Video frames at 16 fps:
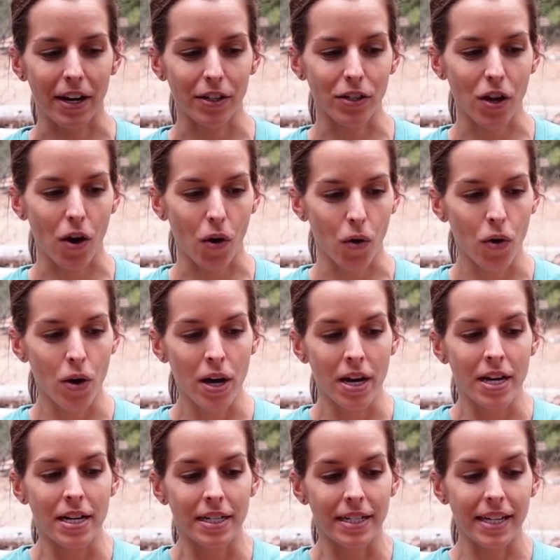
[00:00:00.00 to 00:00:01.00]
So
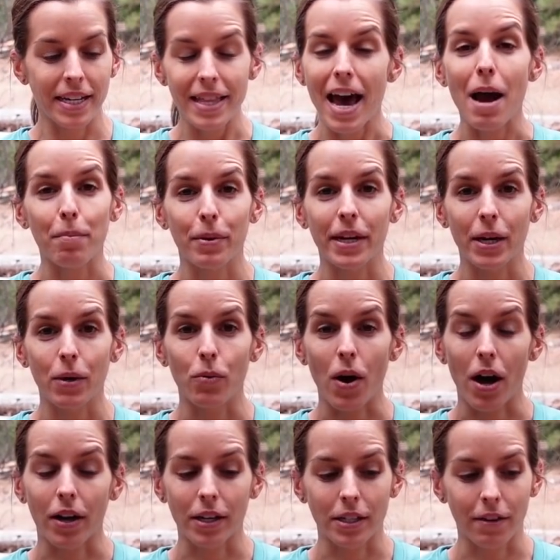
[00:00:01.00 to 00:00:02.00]
did that pretty
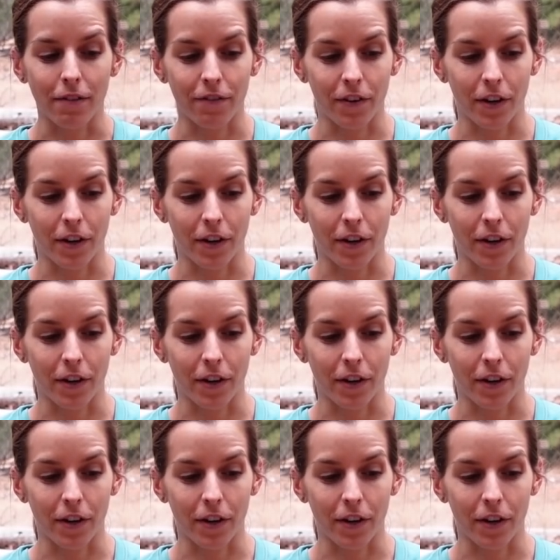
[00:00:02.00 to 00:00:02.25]
well, because